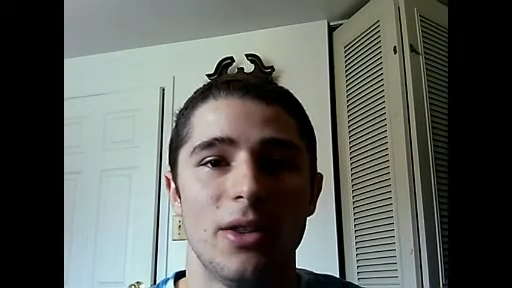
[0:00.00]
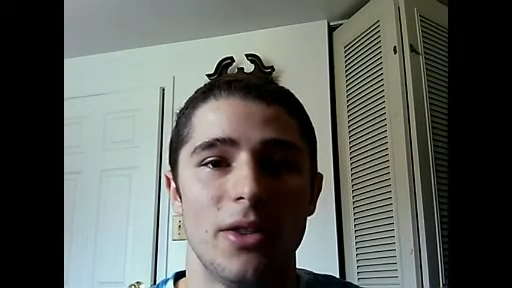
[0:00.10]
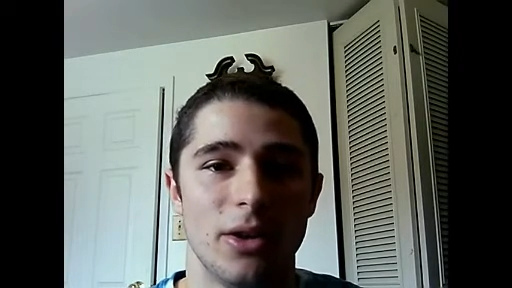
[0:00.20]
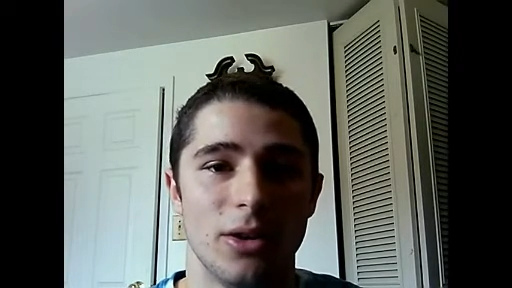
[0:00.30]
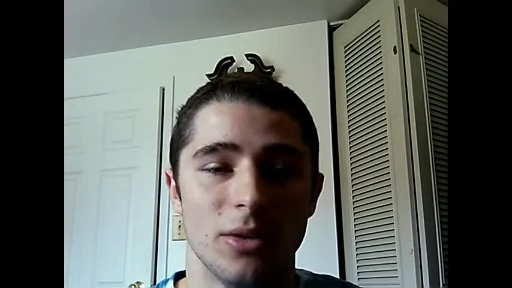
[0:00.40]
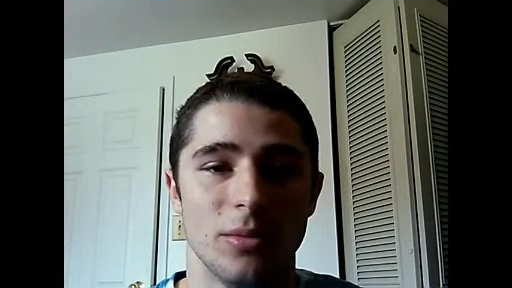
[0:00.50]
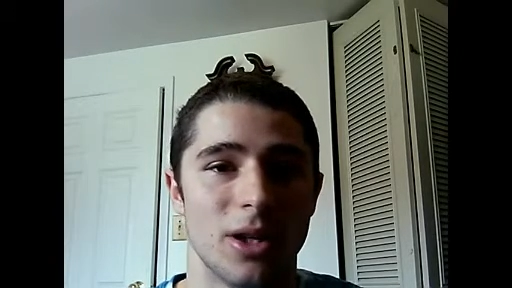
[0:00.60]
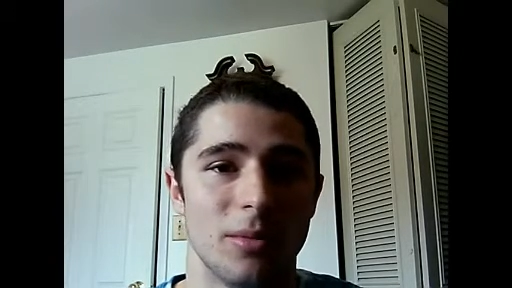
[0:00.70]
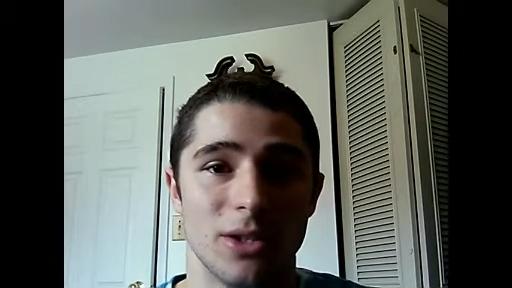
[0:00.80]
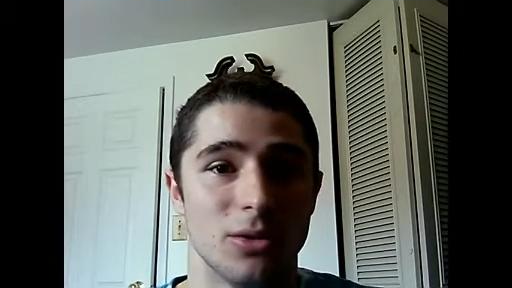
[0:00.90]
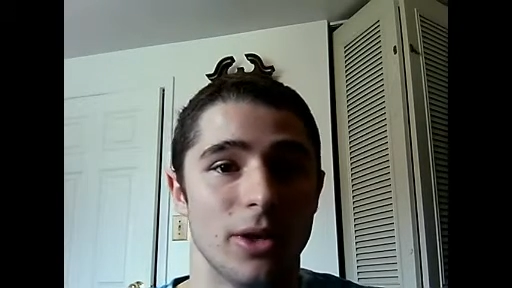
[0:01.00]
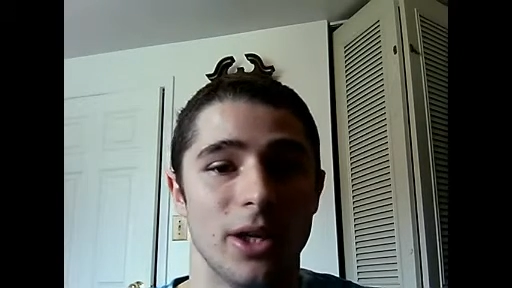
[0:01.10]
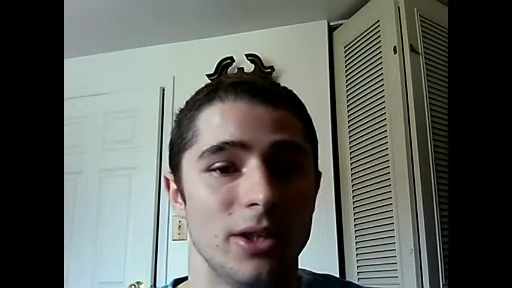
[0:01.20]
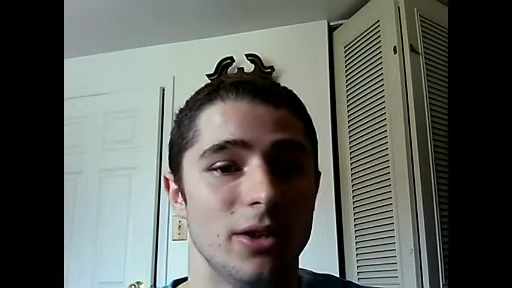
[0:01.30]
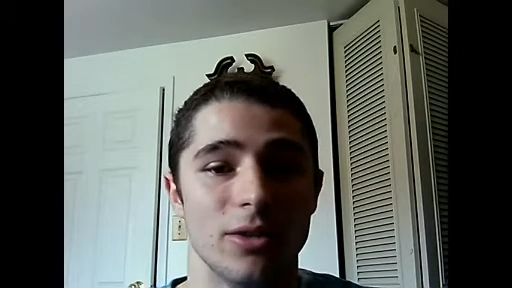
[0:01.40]
they'll become
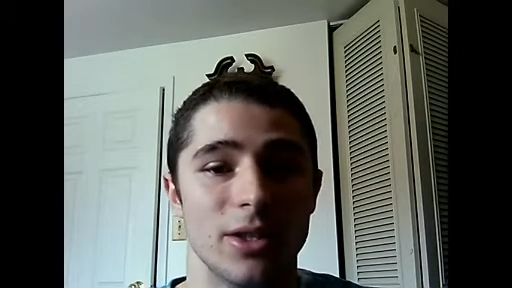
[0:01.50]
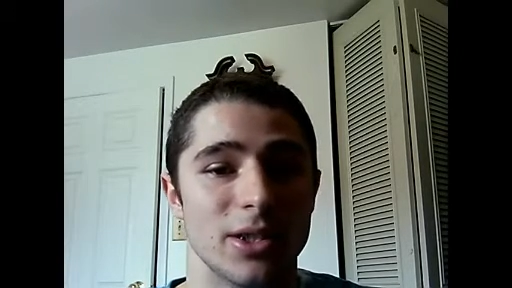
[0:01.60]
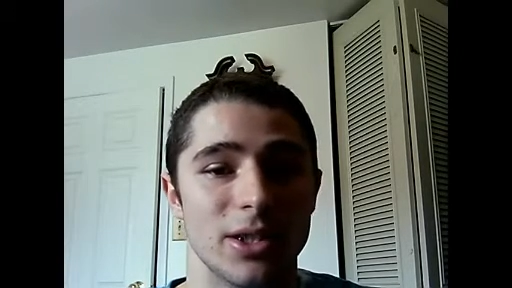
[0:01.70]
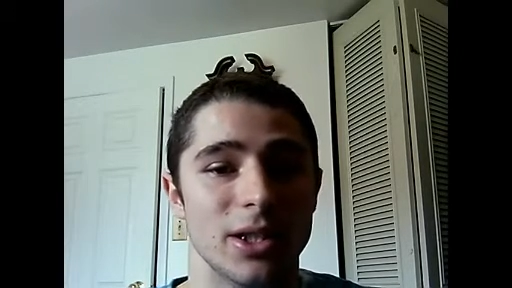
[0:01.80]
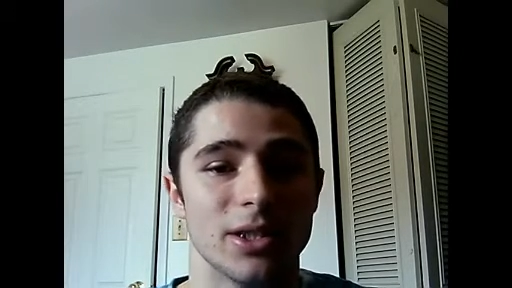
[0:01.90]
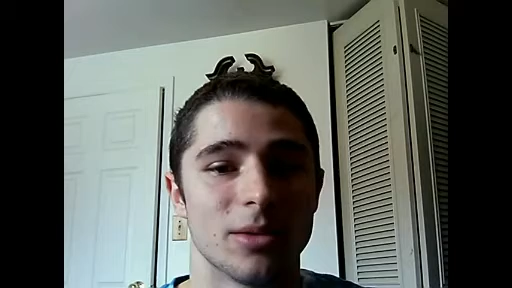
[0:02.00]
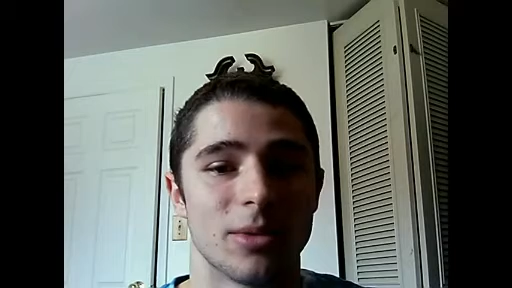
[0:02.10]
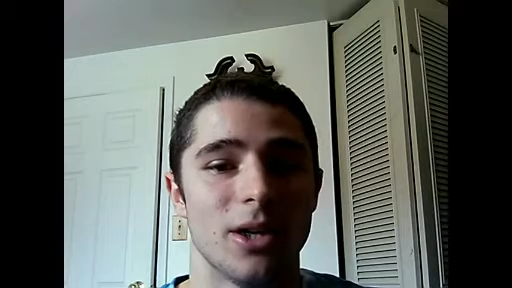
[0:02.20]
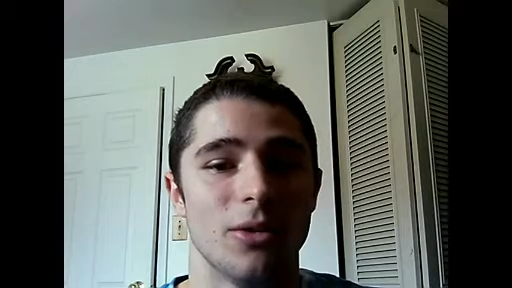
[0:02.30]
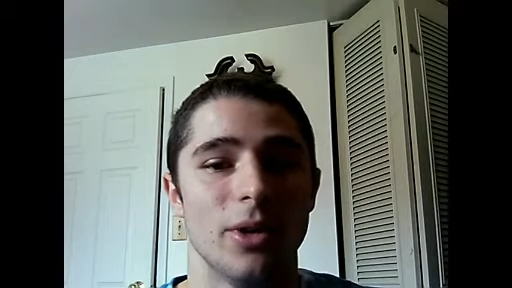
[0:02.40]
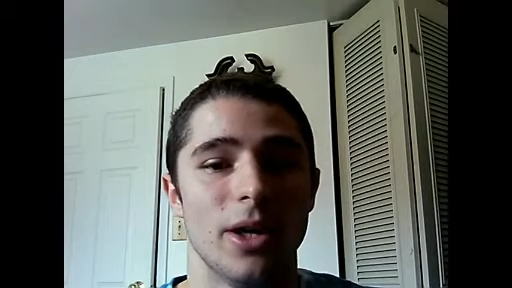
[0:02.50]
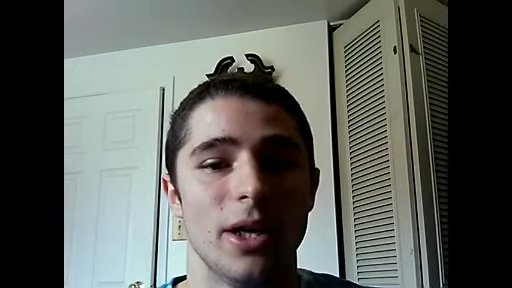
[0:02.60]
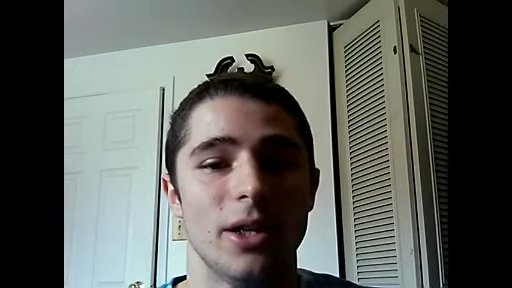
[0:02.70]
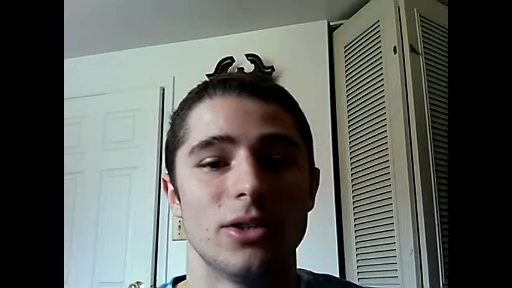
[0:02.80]
disoriented or dizzy in some kind of way.